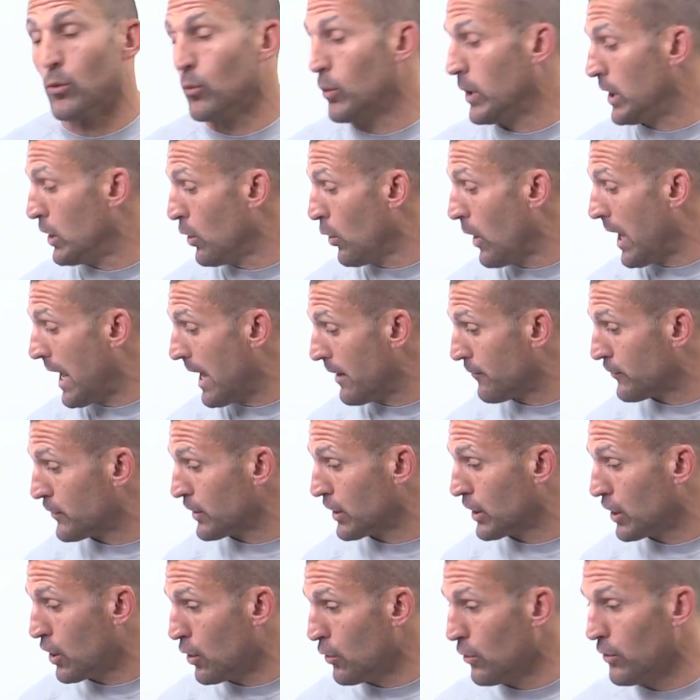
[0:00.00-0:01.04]
we don't have to
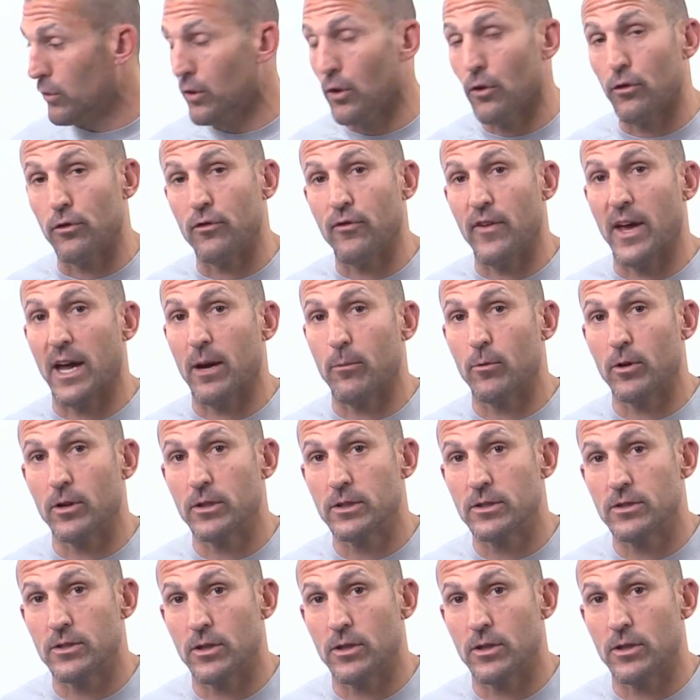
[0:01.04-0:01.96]
coat those fabrics.